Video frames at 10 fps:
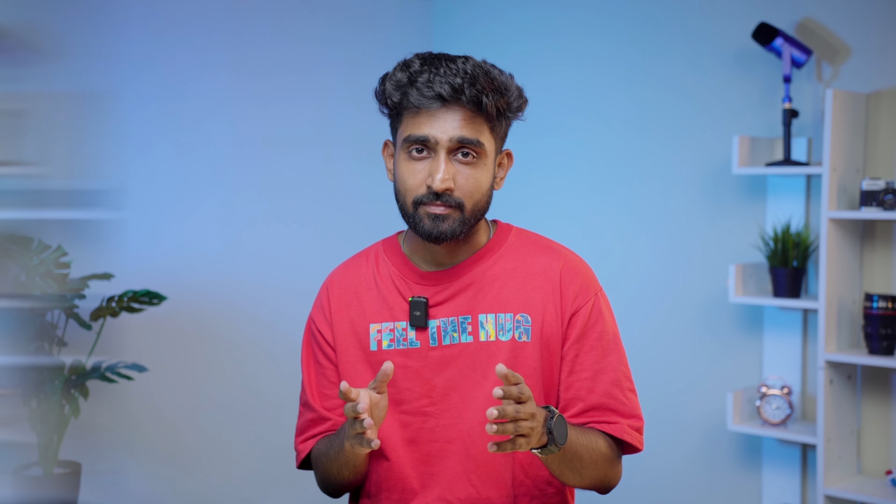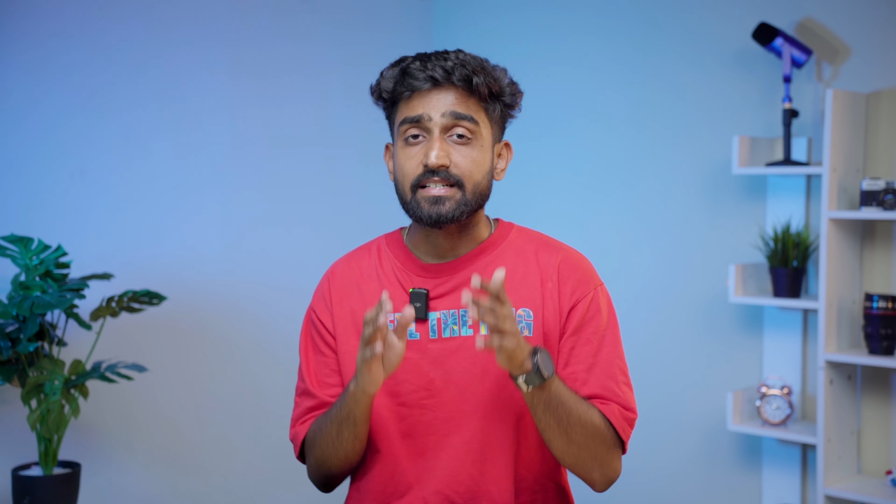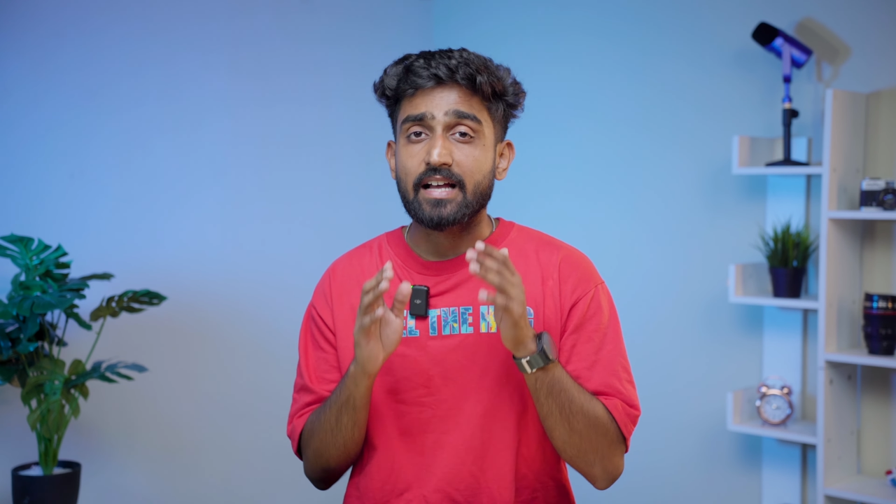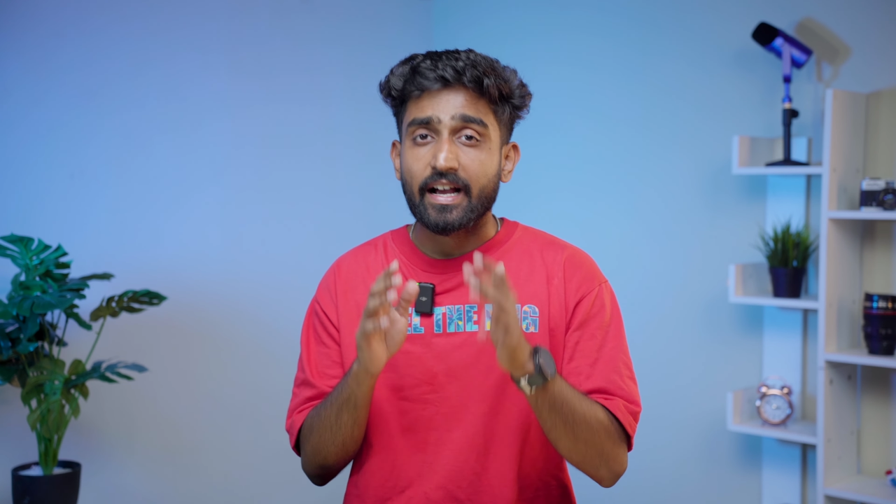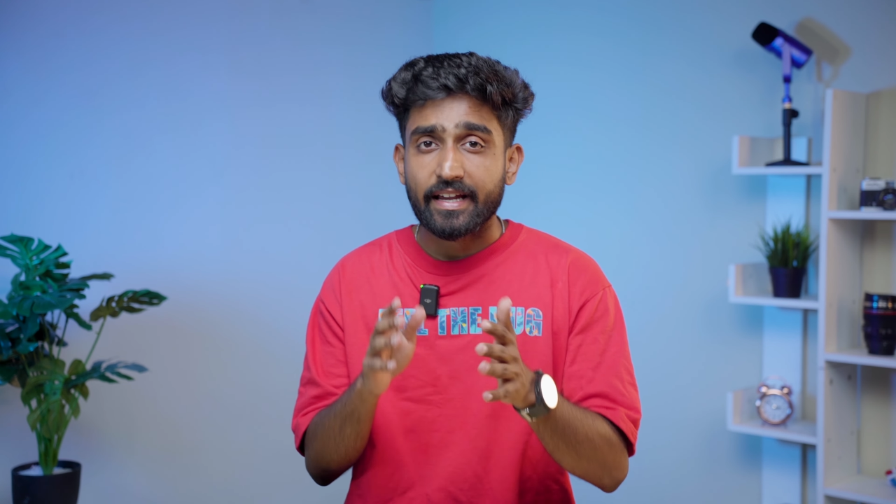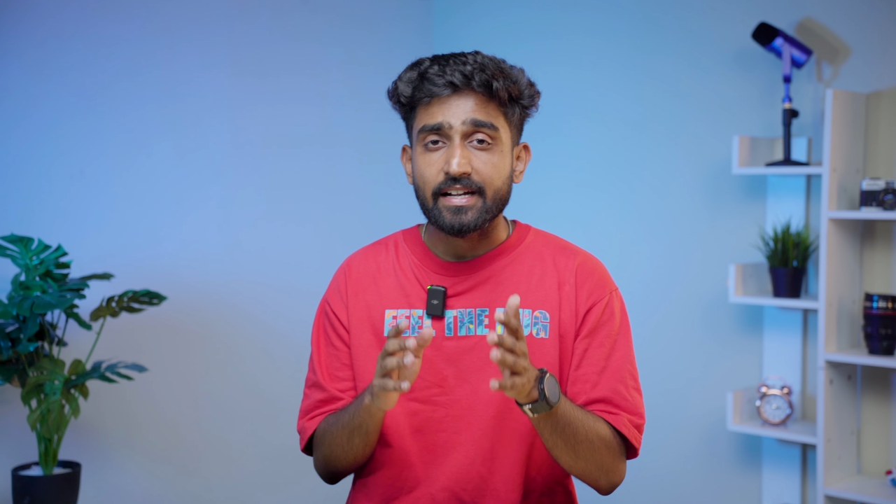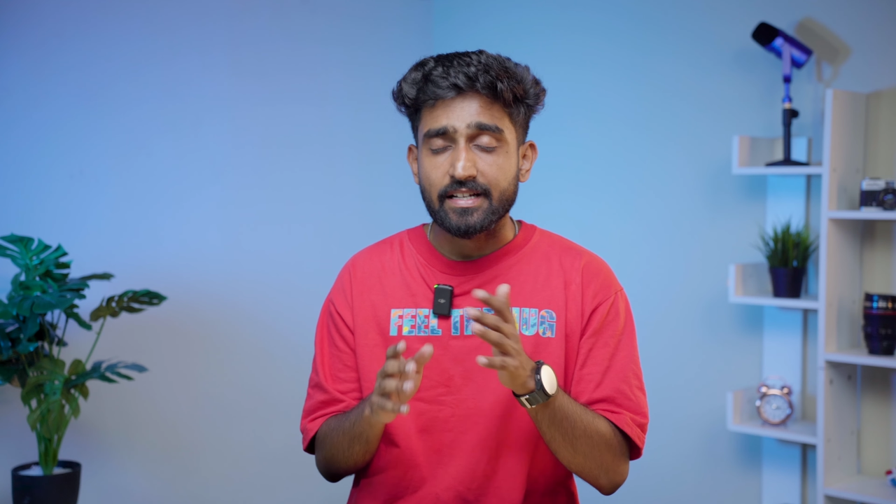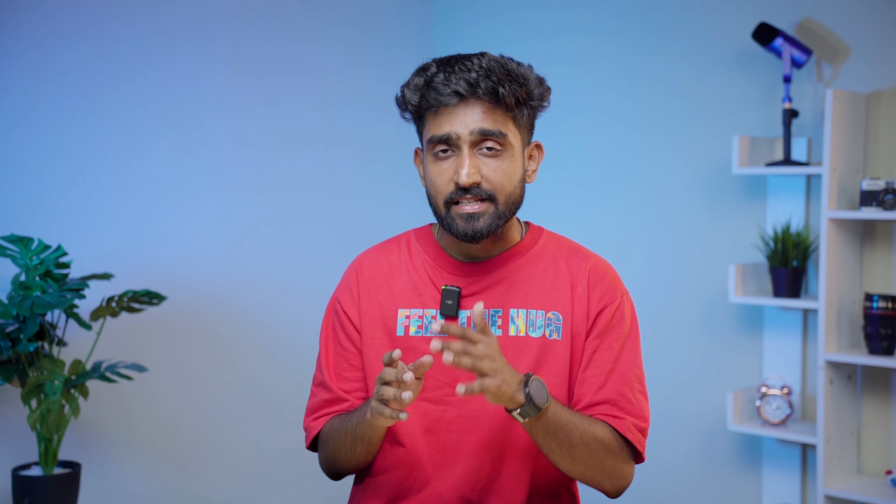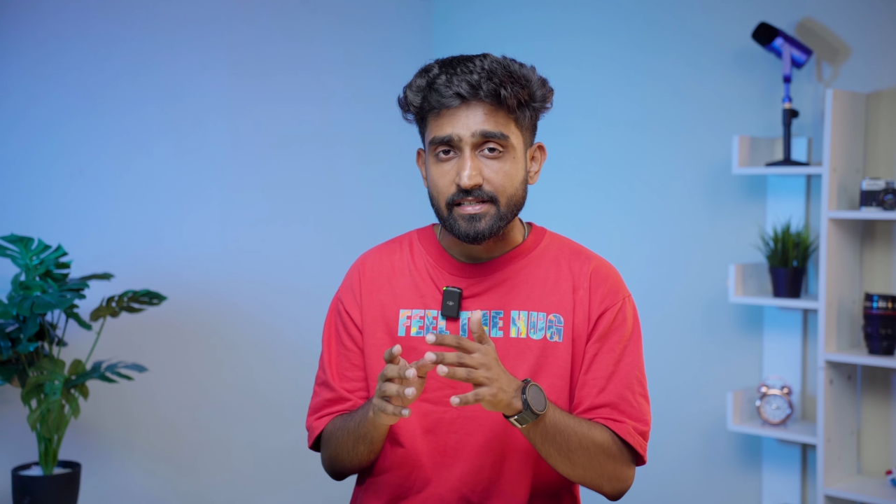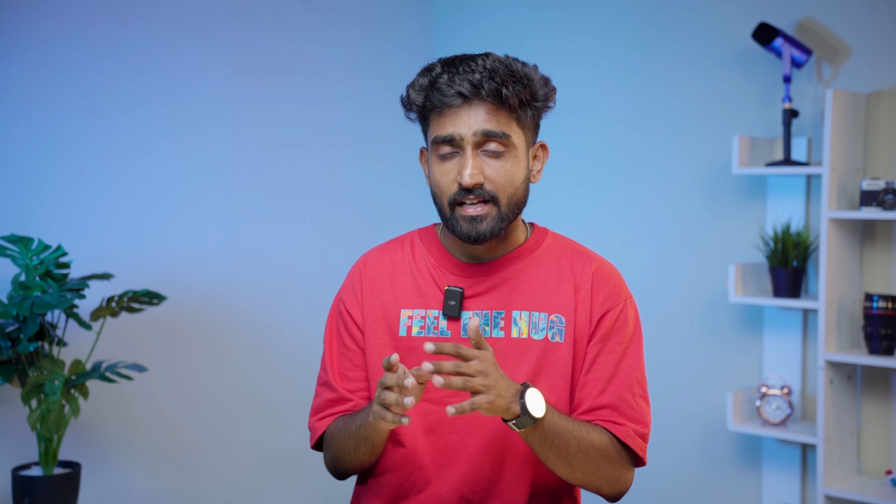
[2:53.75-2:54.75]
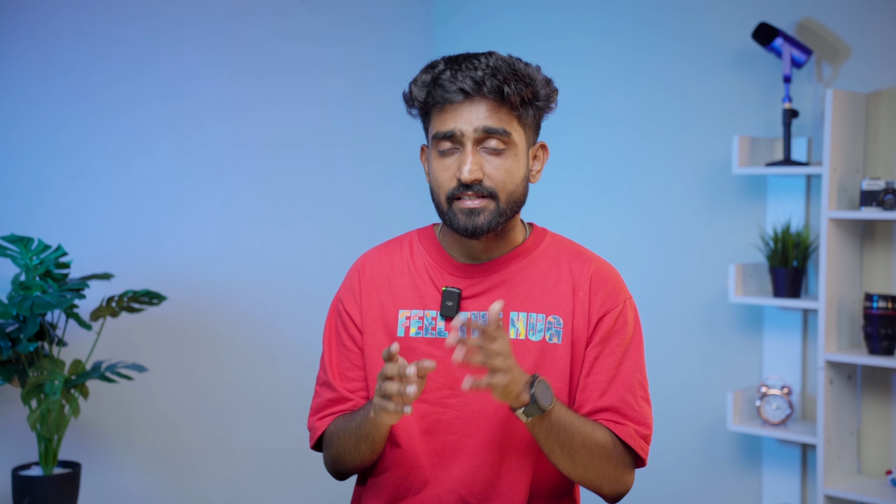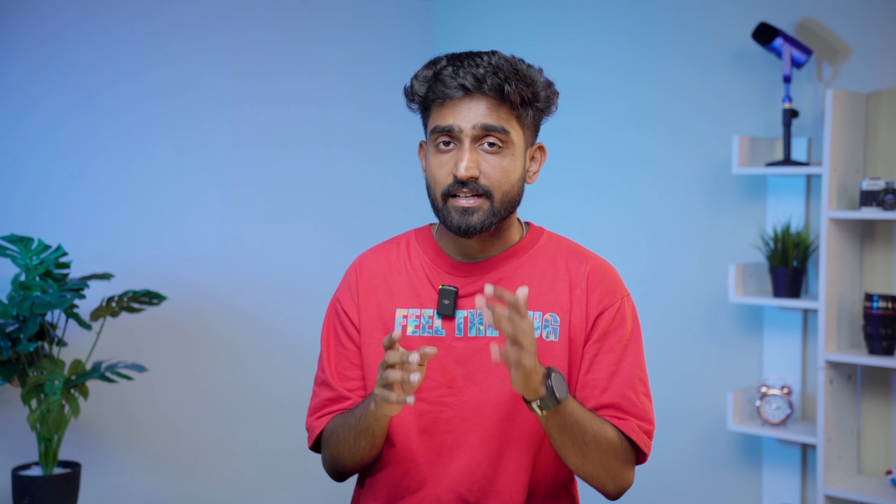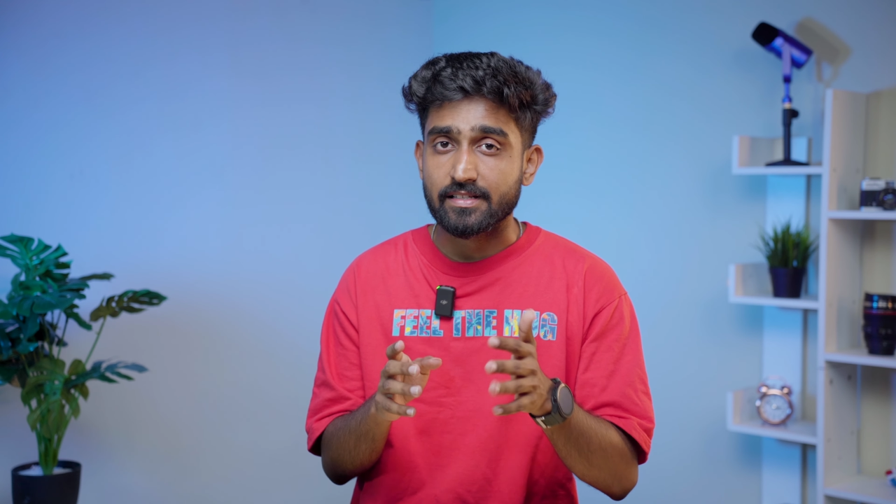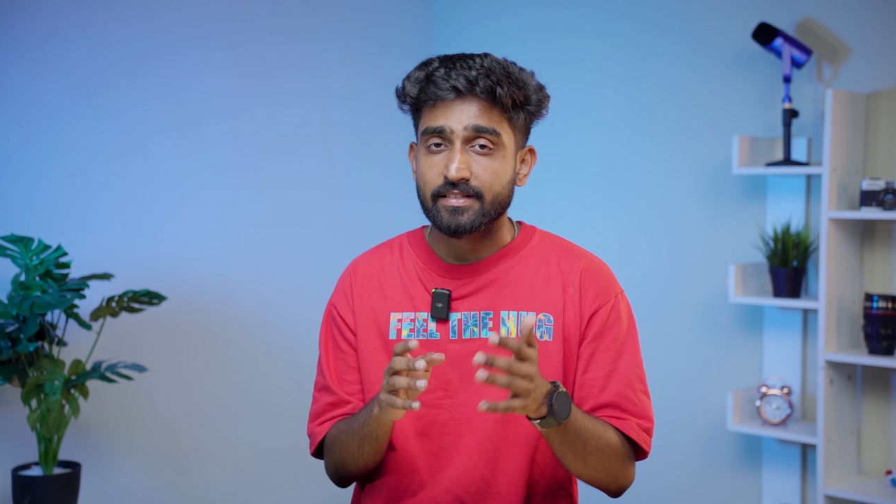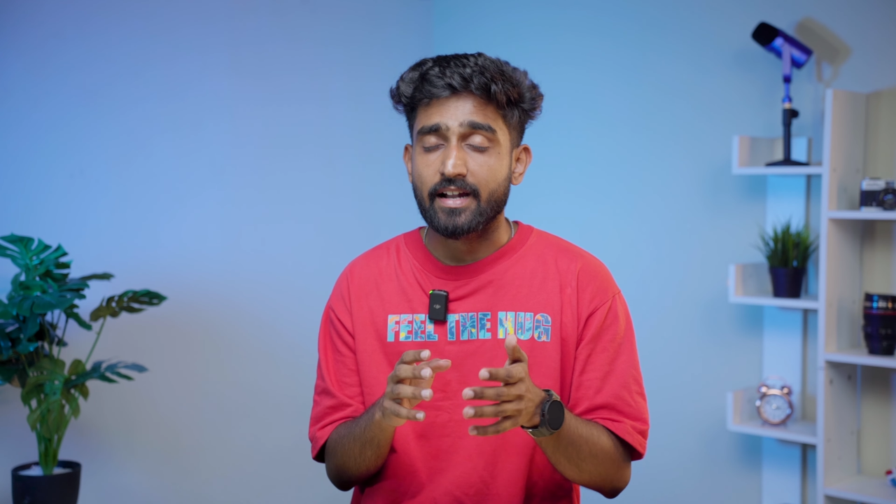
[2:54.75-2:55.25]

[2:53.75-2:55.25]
It again teaches us a lesson